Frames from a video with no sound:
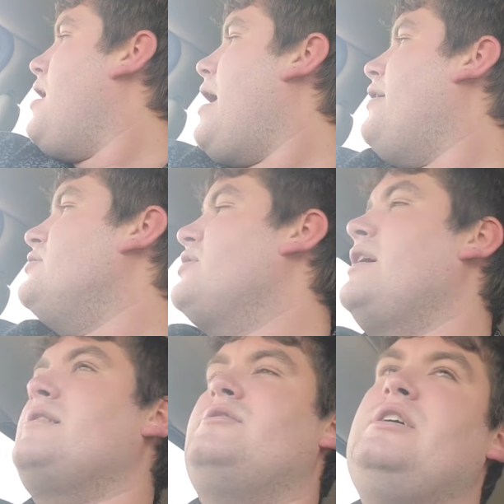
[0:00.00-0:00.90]
I was
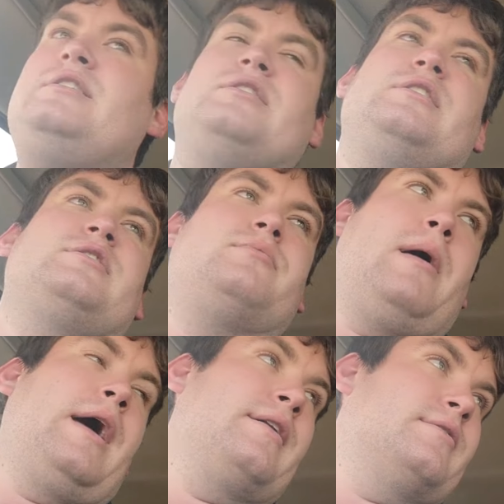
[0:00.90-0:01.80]
like, Jesus,
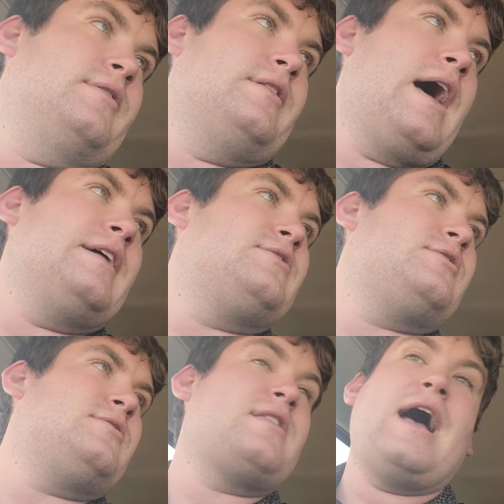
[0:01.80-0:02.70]
man,
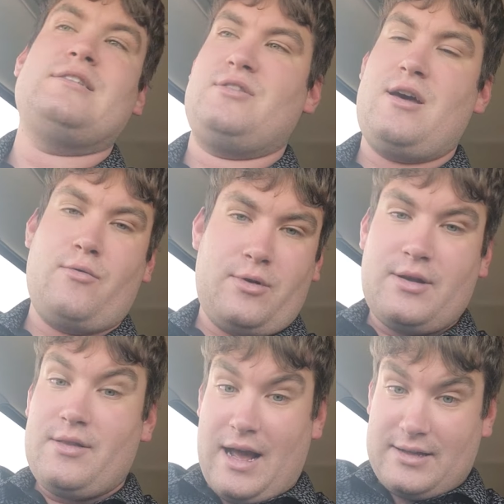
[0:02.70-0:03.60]
that's how we're
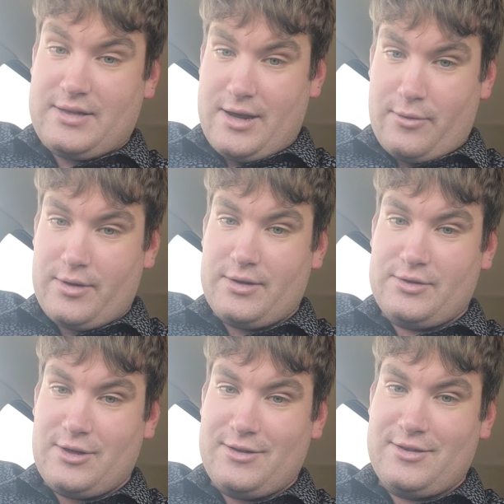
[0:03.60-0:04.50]
gonna
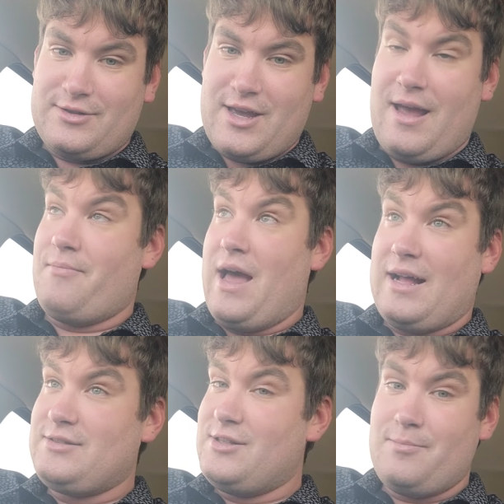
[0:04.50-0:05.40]
start this game.
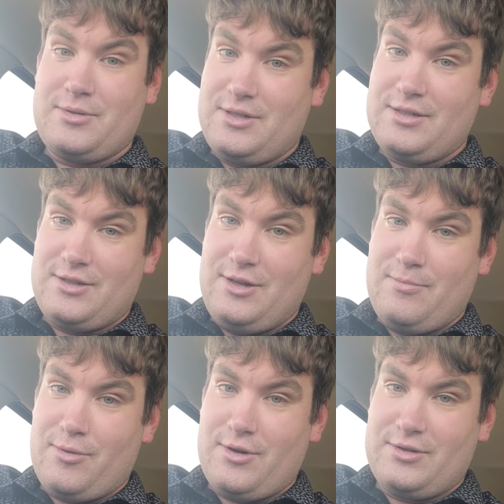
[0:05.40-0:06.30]
That's the position you
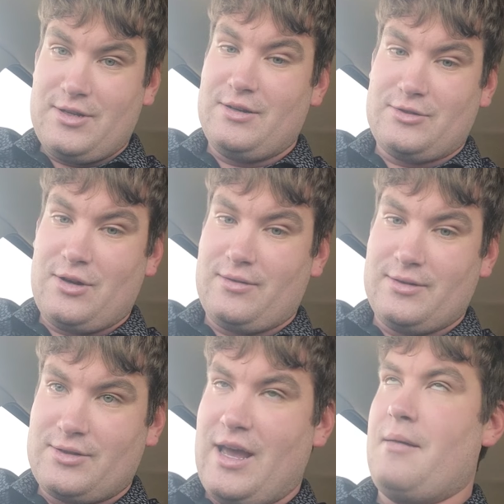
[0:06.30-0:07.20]
put us in to start
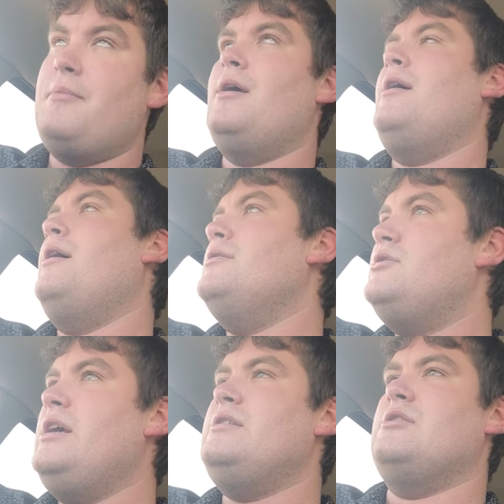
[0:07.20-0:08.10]
this game.
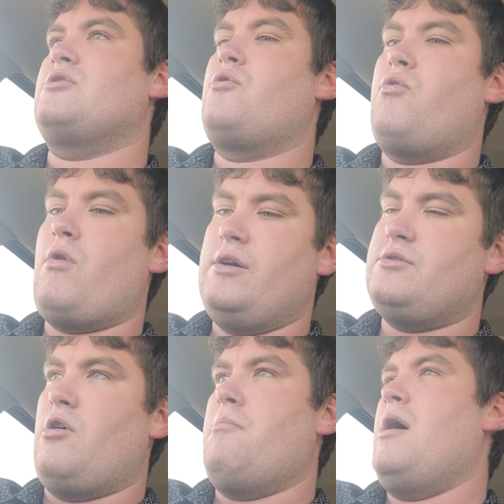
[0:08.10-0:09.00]
Jesus
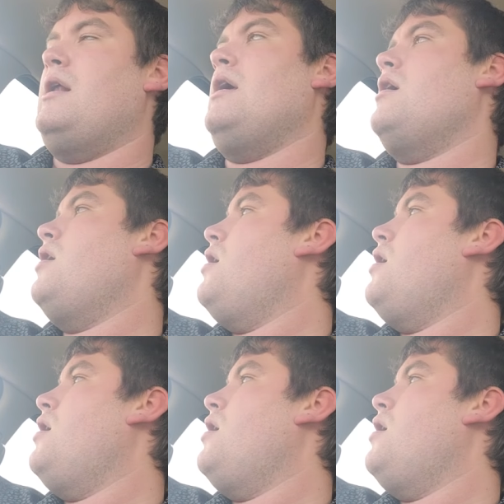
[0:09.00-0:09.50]
Christ Almighty.